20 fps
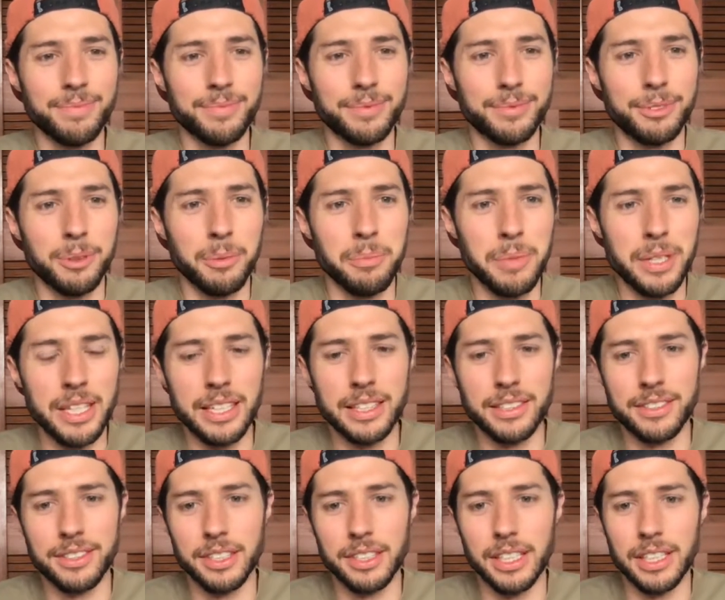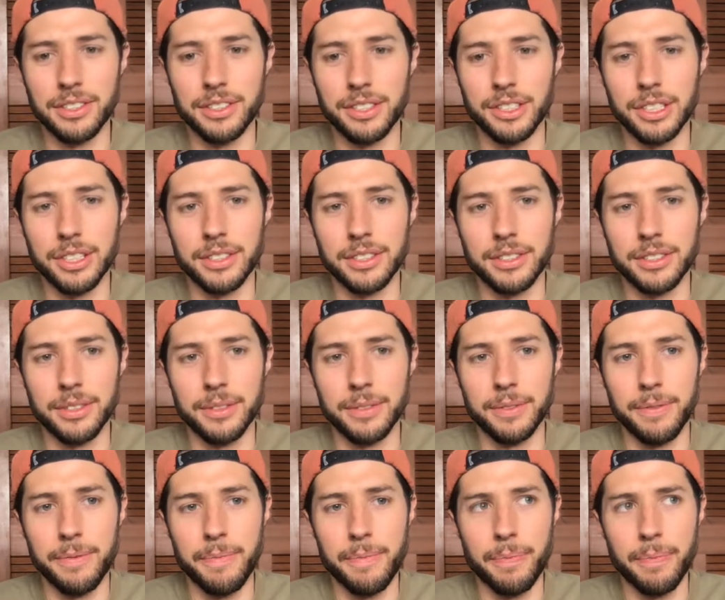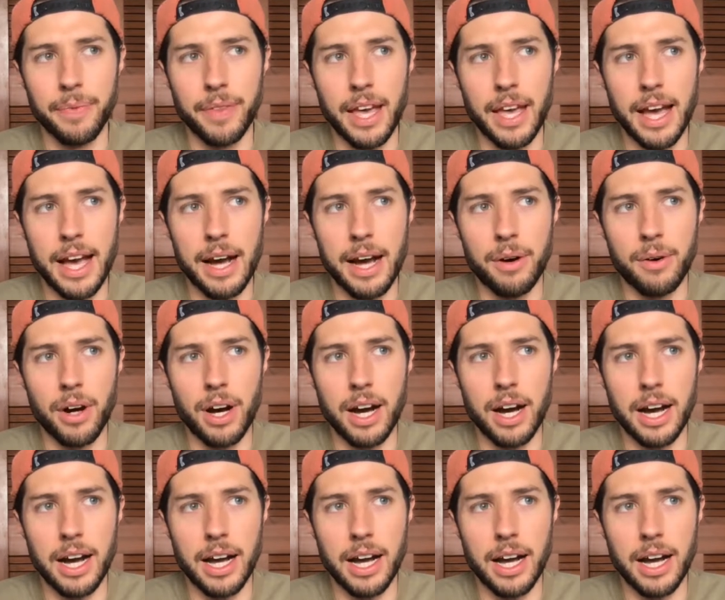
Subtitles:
For me, it's just how